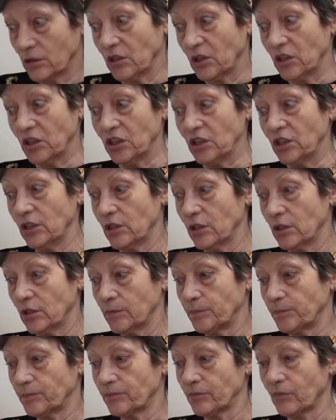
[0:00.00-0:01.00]
heat,
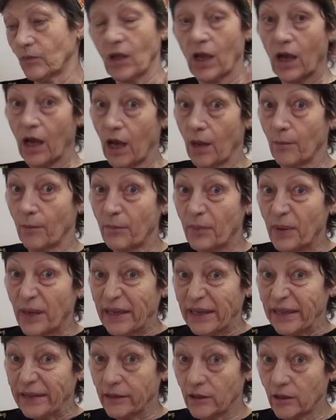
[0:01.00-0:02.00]

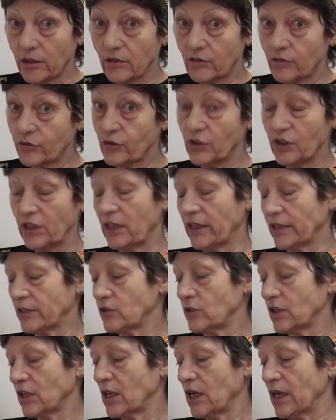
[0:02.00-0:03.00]
ampere for
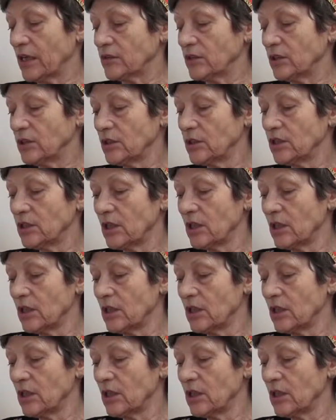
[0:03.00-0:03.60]
electric current,